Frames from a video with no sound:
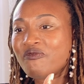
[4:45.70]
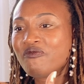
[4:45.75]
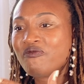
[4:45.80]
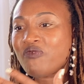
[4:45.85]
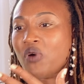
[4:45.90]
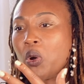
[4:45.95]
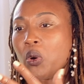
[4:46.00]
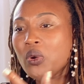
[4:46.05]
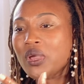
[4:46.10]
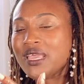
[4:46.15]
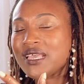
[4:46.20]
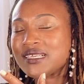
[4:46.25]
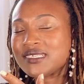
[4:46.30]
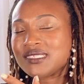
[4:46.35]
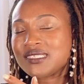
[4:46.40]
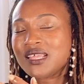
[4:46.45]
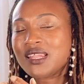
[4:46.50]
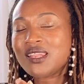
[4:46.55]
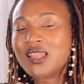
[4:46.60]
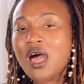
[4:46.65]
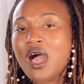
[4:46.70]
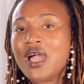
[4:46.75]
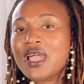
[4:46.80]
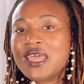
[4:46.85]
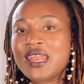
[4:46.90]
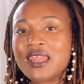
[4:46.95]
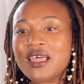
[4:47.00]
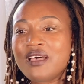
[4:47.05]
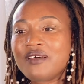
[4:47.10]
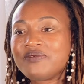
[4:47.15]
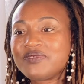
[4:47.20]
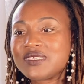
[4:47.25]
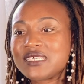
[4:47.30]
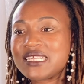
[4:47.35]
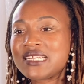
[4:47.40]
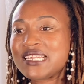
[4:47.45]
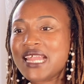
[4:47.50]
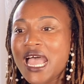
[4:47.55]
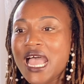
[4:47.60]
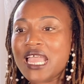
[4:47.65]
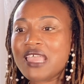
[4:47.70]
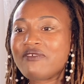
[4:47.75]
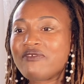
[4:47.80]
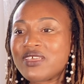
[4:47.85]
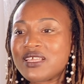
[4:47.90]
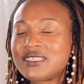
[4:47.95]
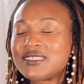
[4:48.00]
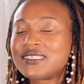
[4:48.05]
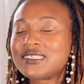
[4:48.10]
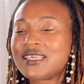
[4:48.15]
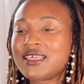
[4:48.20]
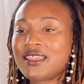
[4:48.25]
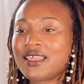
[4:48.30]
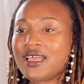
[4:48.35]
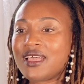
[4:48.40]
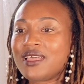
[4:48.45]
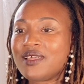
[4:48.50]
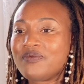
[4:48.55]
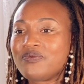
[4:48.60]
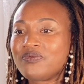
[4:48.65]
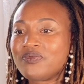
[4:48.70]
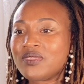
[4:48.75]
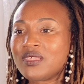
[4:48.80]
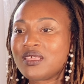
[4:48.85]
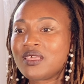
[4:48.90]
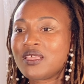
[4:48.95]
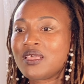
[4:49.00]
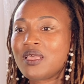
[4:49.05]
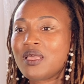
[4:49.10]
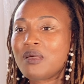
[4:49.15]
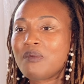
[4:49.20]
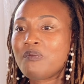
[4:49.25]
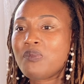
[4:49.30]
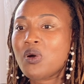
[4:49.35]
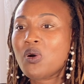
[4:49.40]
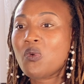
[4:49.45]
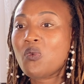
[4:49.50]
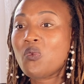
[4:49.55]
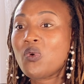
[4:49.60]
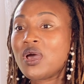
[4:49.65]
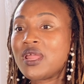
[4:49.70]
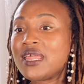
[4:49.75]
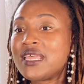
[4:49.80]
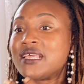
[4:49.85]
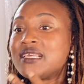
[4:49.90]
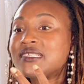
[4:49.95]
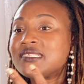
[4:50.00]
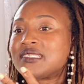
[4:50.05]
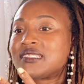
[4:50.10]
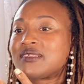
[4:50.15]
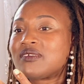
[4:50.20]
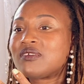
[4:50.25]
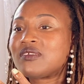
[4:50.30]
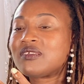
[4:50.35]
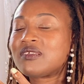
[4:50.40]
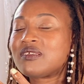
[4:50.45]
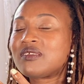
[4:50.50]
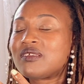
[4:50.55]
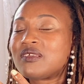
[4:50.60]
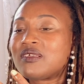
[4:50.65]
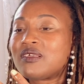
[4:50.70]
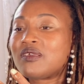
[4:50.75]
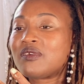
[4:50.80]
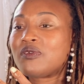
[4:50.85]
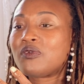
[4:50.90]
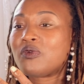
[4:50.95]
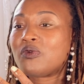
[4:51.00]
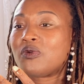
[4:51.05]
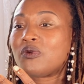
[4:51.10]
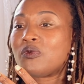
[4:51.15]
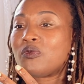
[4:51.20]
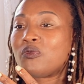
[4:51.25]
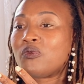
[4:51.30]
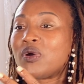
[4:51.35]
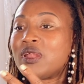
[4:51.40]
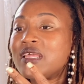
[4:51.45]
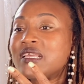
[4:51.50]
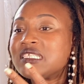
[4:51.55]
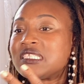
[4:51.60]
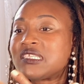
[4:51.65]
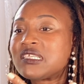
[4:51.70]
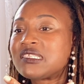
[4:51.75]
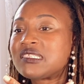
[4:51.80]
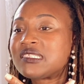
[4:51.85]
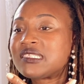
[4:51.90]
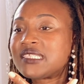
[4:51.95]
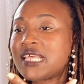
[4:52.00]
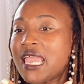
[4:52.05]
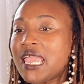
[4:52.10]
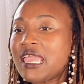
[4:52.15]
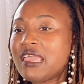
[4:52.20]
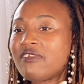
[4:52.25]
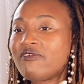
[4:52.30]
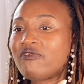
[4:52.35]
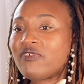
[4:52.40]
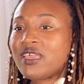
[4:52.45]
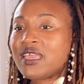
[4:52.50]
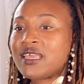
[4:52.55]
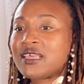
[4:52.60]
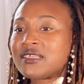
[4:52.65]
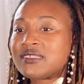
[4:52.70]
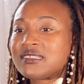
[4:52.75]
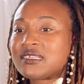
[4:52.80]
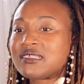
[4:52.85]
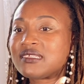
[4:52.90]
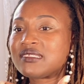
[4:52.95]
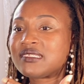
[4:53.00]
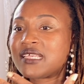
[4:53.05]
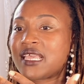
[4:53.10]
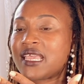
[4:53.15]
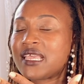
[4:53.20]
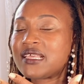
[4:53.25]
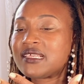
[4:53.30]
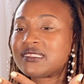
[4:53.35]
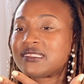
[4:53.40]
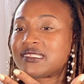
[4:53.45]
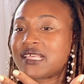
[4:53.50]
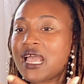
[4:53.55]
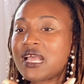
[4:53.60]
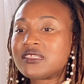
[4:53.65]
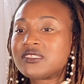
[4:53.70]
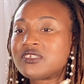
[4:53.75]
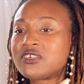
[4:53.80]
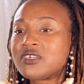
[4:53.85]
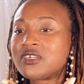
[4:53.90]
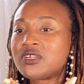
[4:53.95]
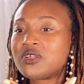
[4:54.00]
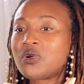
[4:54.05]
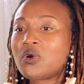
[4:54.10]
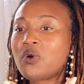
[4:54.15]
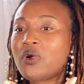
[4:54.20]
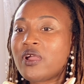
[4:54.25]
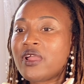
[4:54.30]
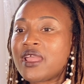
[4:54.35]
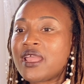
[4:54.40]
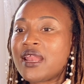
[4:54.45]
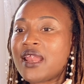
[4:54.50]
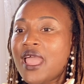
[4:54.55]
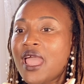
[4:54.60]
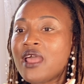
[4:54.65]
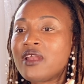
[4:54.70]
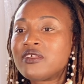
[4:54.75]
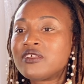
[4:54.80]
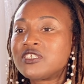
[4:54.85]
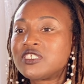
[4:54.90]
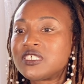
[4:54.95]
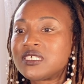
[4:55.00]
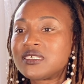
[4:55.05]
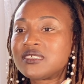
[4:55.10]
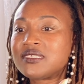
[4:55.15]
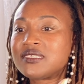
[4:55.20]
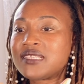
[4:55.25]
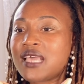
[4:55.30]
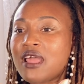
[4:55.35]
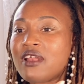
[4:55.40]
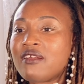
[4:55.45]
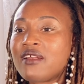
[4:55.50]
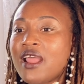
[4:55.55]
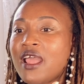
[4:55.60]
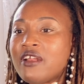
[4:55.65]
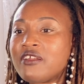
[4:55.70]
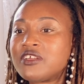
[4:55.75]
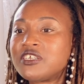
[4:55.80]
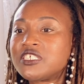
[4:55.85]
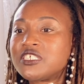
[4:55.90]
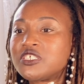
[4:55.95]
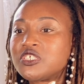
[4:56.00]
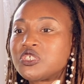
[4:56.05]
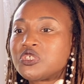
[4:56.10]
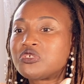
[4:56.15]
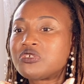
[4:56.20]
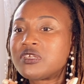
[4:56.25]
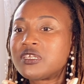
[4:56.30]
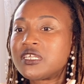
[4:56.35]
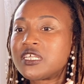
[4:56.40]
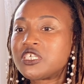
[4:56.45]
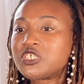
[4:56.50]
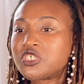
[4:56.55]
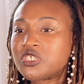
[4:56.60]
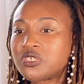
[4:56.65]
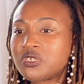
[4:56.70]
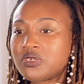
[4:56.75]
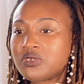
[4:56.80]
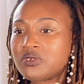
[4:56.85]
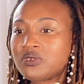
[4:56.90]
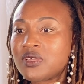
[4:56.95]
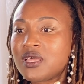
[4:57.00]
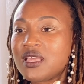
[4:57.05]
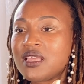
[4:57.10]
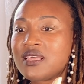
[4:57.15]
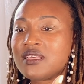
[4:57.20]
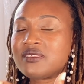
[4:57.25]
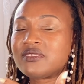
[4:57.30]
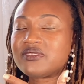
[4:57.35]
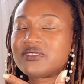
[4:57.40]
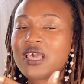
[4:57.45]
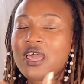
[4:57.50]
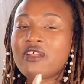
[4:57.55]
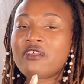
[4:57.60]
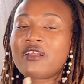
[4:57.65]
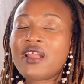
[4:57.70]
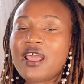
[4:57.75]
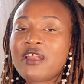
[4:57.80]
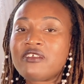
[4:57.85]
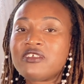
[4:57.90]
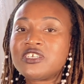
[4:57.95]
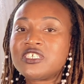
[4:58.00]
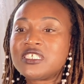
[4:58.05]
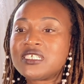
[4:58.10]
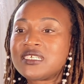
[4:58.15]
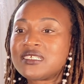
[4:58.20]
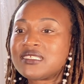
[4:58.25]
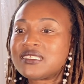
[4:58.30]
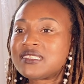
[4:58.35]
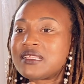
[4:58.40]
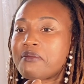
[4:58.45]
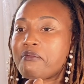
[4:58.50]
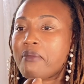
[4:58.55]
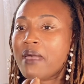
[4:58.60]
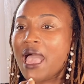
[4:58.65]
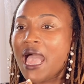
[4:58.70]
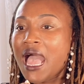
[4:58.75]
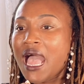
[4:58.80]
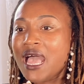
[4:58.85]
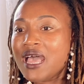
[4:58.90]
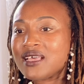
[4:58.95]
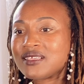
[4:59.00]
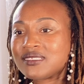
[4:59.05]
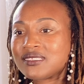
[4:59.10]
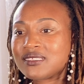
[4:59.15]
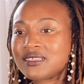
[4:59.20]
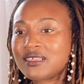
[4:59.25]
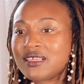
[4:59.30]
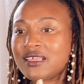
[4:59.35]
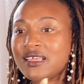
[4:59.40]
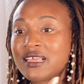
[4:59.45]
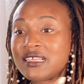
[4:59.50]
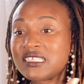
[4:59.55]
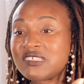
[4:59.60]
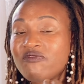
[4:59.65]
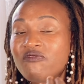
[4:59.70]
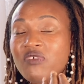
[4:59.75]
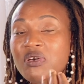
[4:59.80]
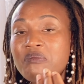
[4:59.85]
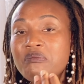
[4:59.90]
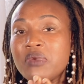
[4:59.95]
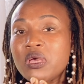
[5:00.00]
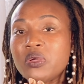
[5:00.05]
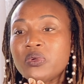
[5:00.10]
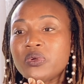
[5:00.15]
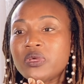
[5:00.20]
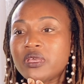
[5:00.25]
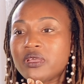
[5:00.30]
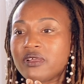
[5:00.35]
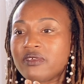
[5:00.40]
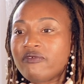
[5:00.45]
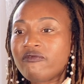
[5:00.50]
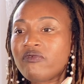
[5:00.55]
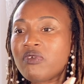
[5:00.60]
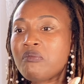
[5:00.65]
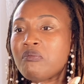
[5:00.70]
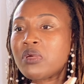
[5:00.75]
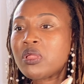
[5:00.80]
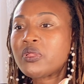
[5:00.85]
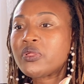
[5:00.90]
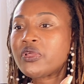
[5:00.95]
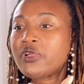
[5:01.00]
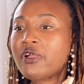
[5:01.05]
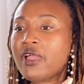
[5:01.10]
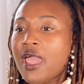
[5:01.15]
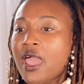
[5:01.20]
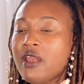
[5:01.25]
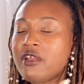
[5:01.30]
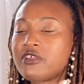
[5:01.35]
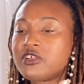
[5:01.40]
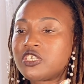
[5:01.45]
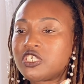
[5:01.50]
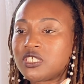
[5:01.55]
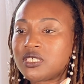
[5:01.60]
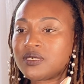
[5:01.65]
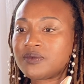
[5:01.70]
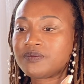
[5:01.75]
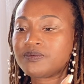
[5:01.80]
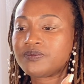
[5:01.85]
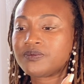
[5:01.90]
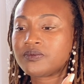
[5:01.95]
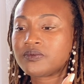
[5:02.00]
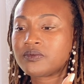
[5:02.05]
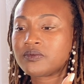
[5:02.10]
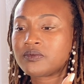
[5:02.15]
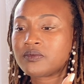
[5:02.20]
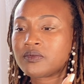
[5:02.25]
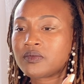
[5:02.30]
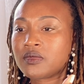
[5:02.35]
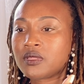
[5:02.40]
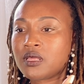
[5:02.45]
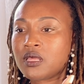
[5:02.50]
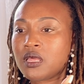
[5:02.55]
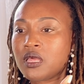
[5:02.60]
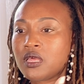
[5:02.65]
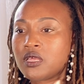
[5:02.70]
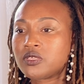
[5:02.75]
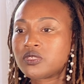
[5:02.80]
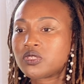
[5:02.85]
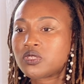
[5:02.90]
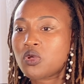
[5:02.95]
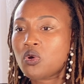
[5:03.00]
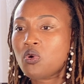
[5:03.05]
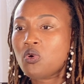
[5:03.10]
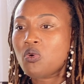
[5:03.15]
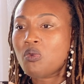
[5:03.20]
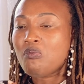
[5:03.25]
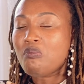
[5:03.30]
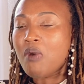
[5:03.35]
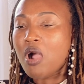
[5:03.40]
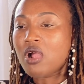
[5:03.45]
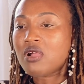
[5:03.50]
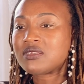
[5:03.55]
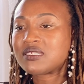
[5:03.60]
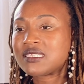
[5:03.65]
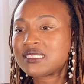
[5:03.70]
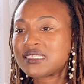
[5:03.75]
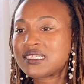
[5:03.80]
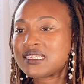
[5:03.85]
focus long enough to dive into that. But what is what is safe is say Saturn and Aquarian energy. Saturn energy is traditional. Saturn energy is the past. It's familiar, familiar energy. So Mars is